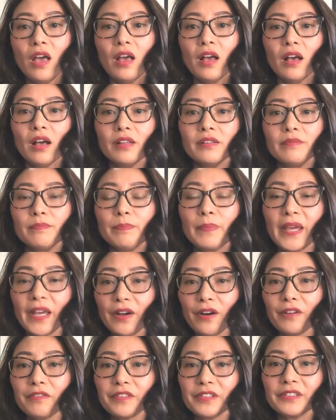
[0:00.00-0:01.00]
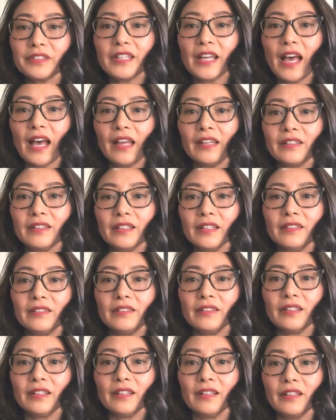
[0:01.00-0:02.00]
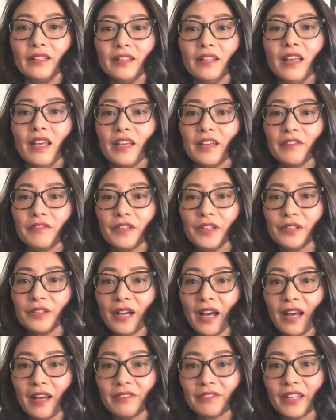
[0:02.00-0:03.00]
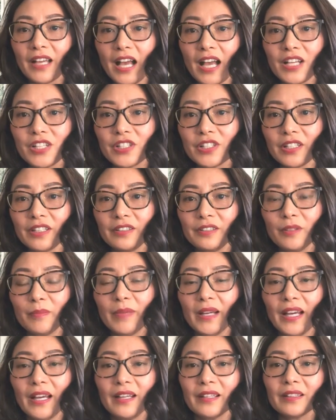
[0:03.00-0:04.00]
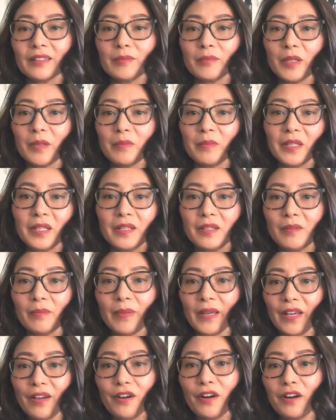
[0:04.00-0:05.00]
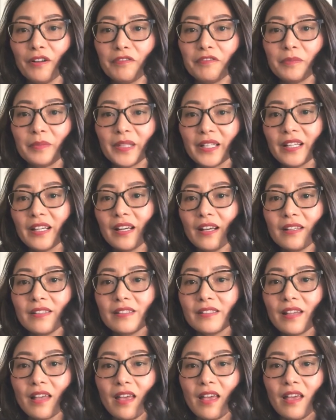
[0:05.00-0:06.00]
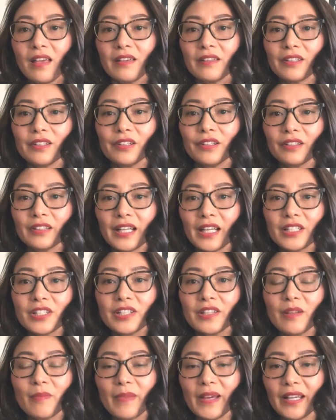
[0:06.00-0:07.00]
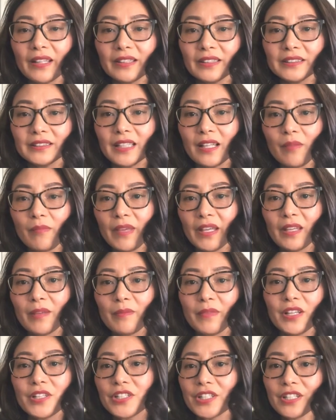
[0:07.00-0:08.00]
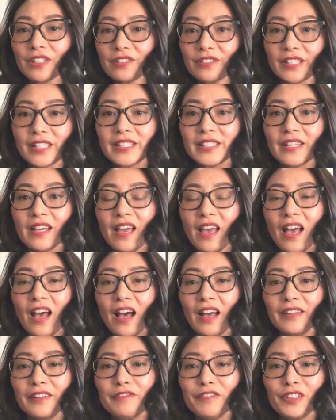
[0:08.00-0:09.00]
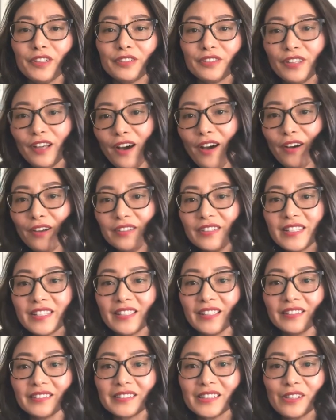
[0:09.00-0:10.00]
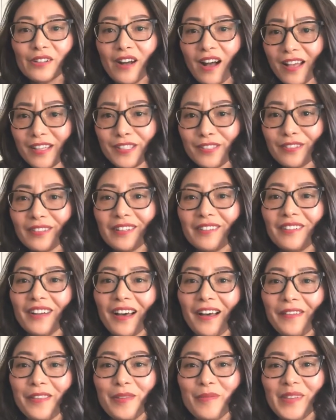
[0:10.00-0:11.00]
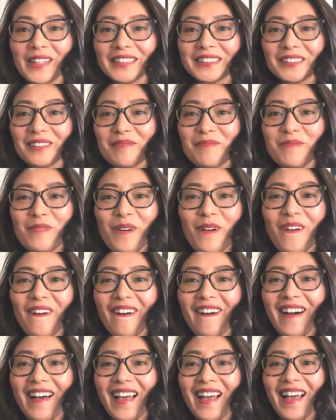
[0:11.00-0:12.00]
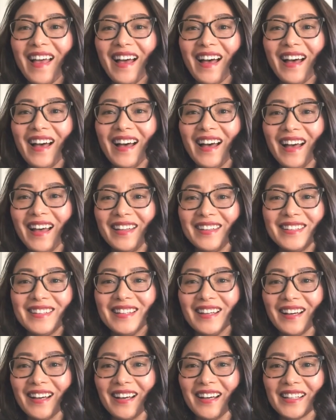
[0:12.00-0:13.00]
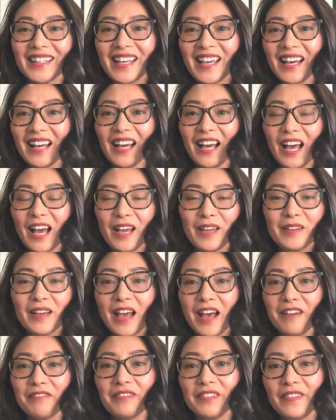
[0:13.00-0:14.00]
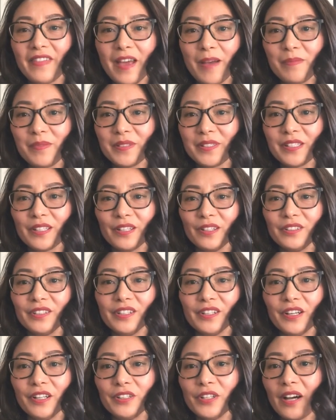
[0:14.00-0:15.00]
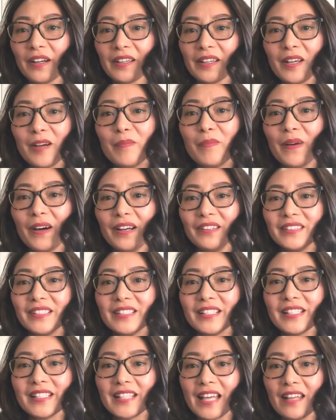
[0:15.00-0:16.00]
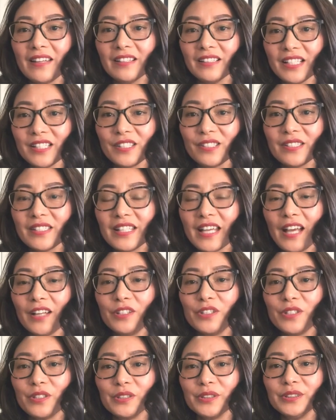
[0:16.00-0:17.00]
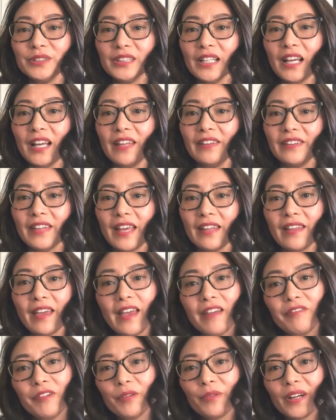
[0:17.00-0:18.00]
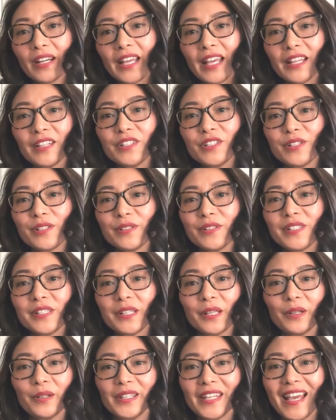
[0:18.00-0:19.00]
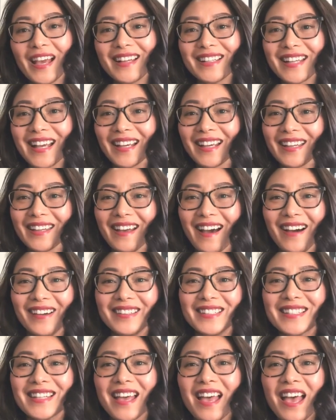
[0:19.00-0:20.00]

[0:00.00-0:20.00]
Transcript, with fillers: Uh, pay off your debt and uh, if you have cash in your bank maybe pay off because you know cash in the bank is not making much interest and if you don't and uh, go hustle around make some more and uh, yeah i have an episode uh, talking about the side hustles i do and that everyone can do so yeah check it out